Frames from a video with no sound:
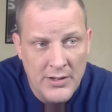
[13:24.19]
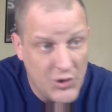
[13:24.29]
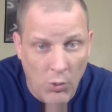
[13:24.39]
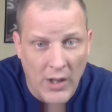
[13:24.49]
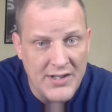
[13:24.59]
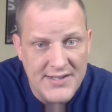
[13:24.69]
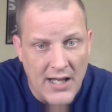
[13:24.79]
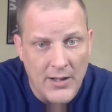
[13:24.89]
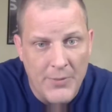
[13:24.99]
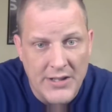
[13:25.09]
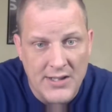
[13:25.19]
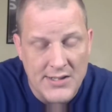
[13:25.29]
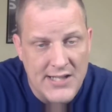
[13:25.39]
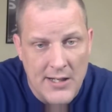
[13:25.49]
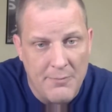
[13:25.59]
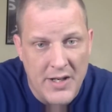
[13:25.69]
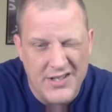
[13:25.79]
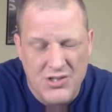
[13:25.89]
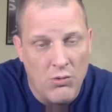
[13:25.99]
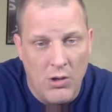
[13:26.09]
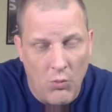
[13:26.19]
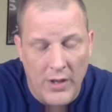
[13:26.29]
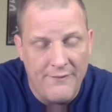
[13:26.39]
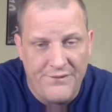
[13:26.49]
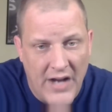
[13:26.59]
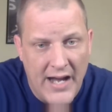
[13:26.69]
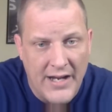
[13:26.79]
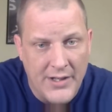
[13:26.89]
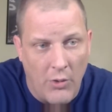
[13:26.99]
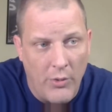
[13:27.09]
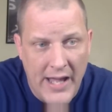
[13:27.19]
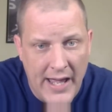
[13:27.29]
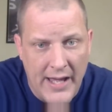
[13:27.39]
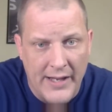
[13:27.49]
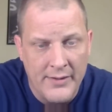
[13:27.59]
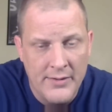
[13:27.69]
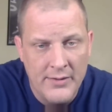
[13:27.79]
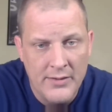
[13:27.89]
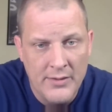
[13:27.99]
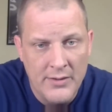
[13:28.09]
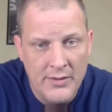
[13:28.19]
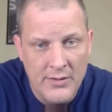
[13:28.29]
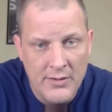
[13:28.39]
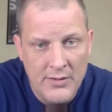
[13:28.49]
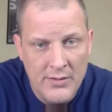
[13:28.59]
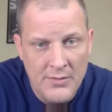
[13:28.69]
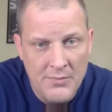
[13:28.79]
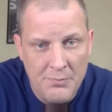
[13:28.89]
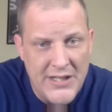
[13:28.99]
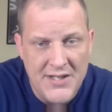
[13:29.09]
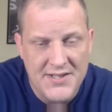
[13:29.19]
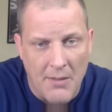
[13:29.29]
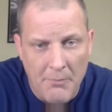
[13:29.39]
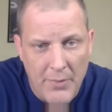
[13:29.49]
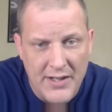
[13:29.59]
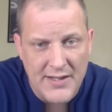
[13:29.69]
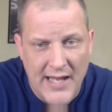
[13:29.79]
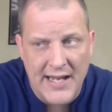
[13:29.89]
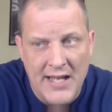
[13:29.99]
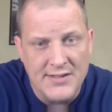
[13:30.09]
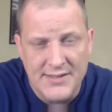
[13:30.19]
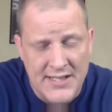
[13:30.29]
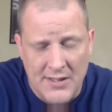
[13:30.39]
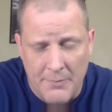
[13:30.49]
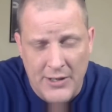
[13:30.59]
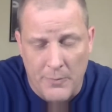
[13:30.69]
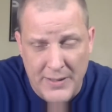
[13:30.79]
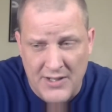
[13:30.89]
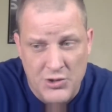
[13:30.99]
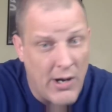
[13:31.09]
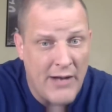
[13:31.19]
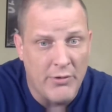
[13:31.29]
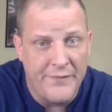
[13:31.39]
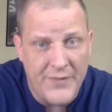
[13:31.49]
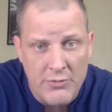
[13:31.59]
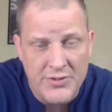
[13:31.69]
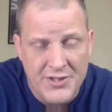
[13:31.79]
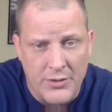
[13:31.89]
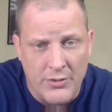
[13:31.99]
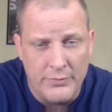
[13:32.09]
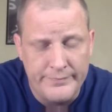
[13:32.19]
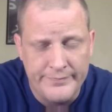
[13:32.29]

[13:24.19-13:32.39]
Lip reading: You want to celebrate this team being 2-1? Fine, go ahead. Be somebody that can't see the bigger picture. I refuse to.